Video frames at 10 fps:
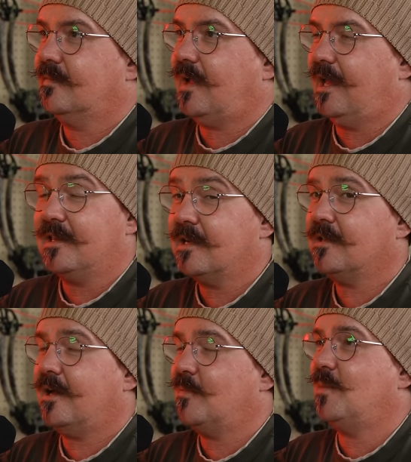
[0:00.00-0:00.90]
and I think a
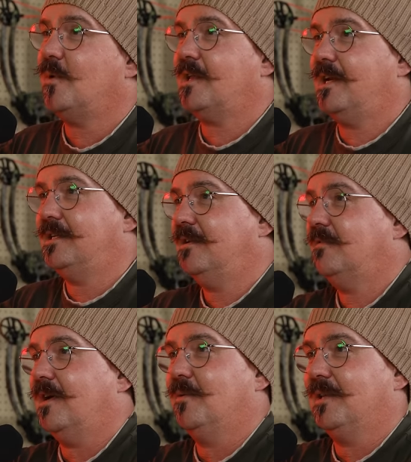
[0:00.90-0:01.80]
lot of people can
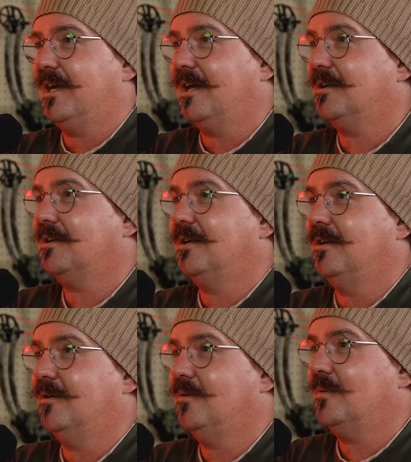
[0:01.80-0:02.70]
identify with that, you
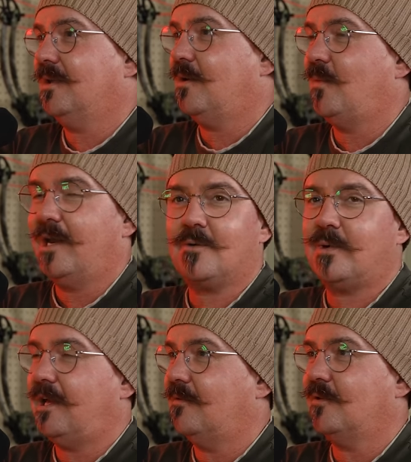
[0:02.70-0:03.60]
know? Like, when are
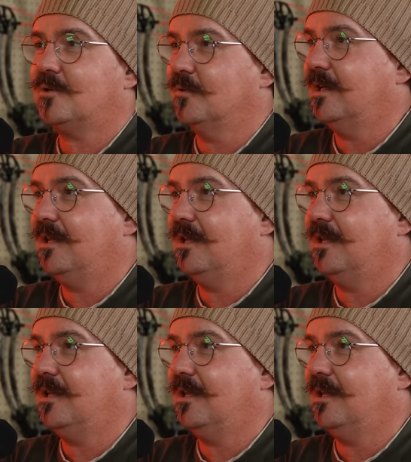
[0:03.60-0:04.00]
we ever truly